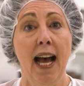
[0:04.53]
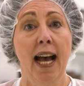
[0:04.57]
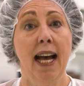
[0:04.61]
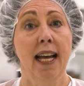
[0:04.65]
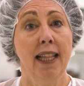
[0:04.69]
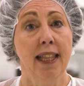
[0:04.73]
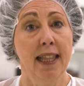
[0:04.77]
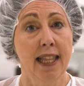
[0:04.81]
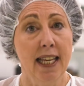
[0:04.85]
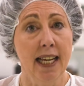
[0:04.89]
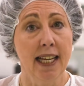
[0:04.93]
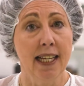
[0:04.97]

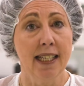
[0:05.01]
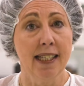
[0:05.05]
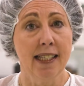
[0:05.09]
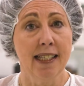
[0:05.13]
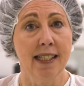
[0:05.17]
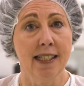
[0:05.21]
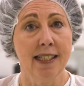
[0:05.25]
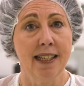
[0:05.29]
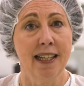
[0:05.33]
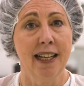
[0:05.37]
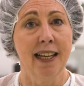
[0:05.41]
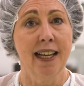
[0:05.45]
and
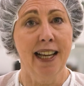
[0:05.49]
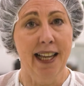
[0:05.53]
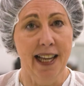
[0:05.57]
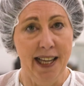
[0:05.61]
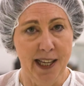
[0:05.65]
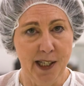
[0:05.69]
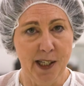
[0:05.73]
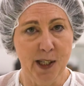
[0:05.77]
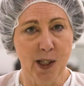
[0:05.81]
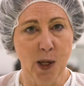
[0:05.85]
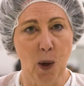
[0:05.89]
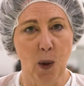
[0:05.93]
this
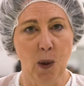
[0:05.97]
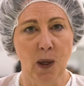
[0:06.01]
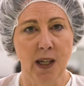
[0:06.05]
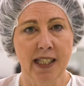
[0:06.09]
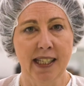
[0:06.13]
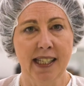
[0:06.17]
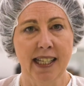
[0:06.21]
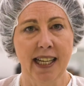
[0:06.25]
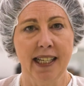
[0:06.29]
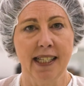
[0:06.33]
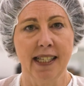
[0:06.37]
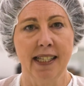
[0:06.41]
is Solar
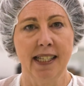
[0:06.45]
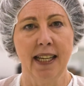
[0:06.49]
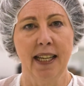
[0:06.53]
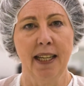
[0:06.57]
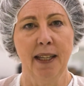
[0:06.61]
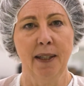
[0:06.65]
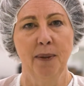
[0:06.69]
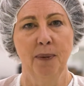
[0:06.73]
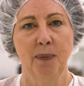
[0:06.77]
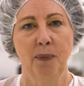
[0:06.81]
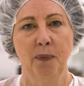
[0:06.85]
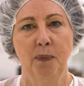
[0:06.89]
sixty.